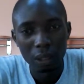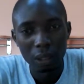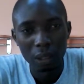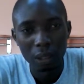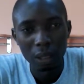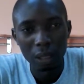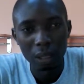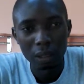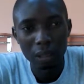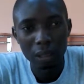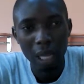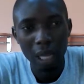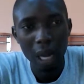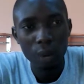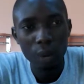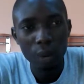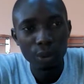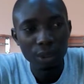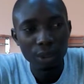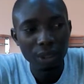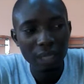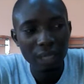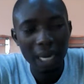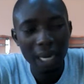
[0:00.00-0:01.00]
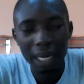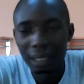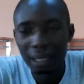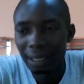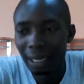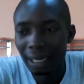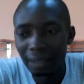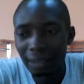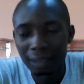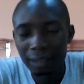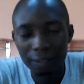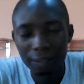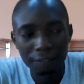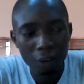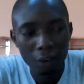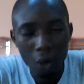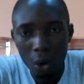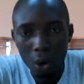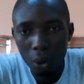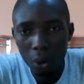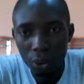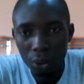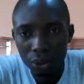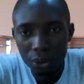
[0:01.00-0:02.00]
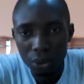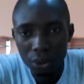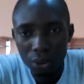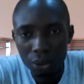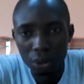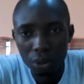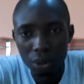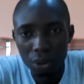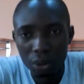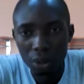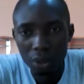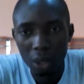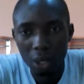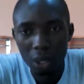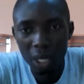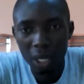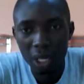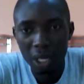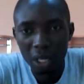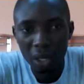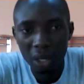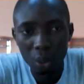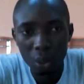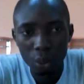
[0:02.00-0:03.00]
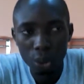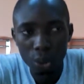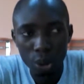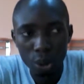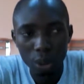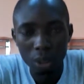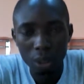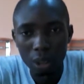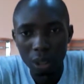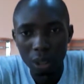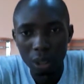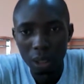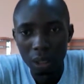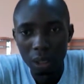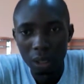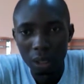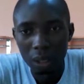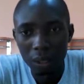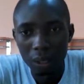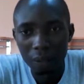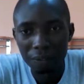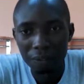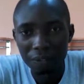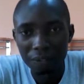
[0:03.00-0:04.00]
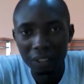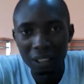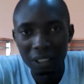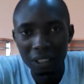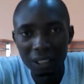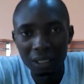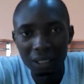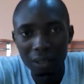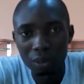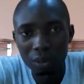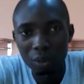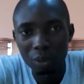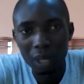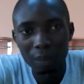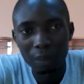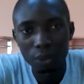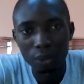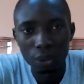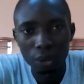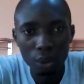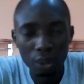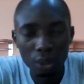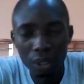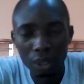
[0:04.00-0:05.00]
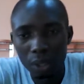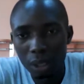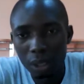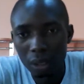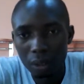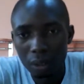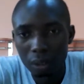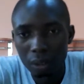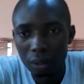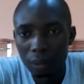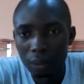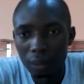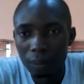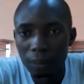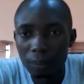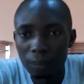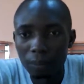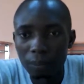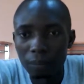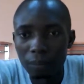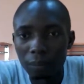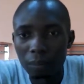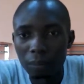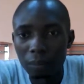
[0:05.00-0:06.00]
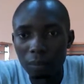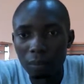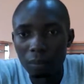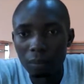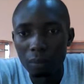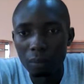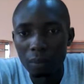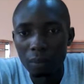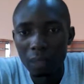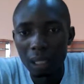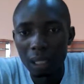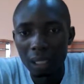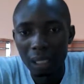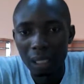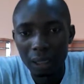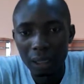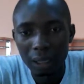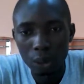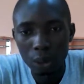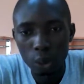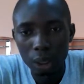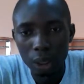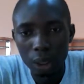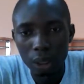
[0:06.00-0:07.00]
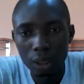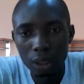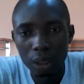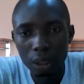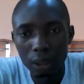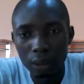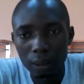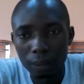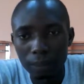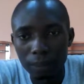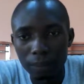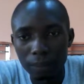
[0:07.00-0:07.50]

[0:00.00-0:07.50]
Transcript: that is outside that focused enclosure of this is what I'm studying. Get educated